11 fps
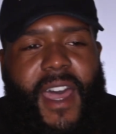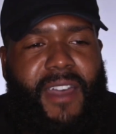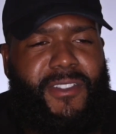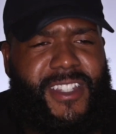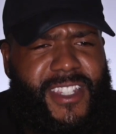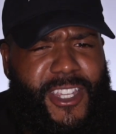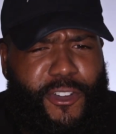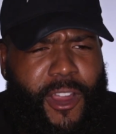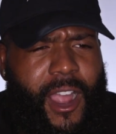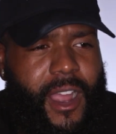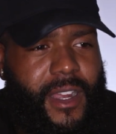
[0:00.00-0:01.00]
Obviously,
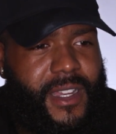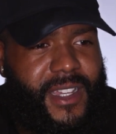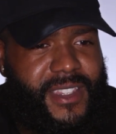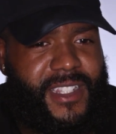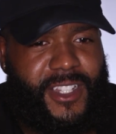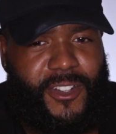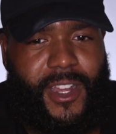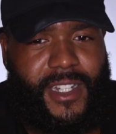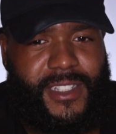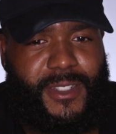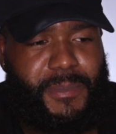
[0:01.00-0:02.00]
Gronk. I think
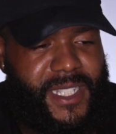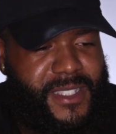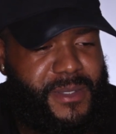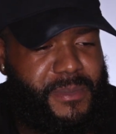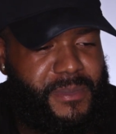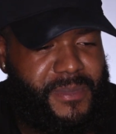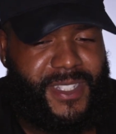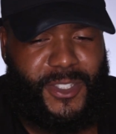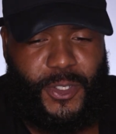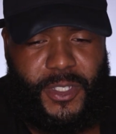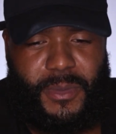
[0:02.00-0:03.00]
Gronk could be some,
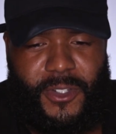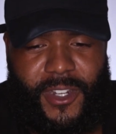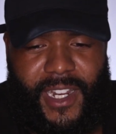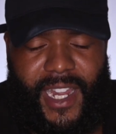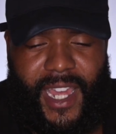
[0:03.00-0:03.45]
do some great